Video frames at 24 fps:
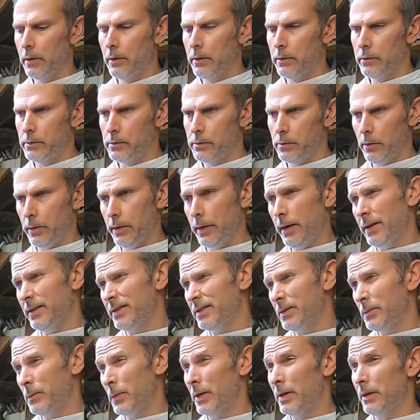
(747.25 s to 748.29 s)
So I
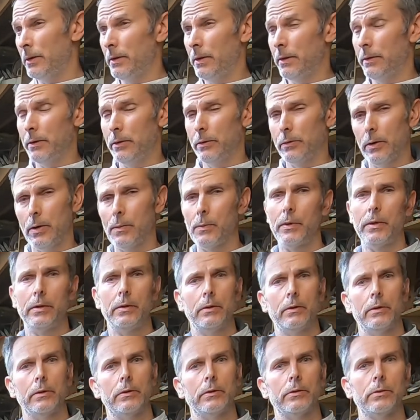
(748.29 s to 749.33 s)
estimated that the dry
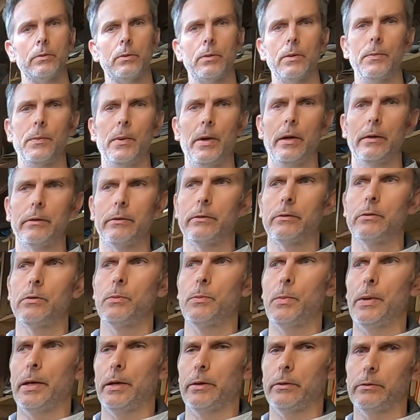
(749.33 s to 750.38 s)
materials were about 2
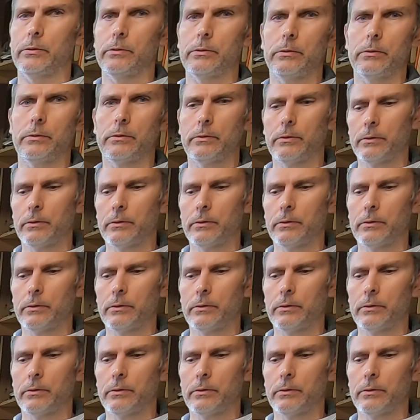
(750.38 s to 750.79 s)
pounds.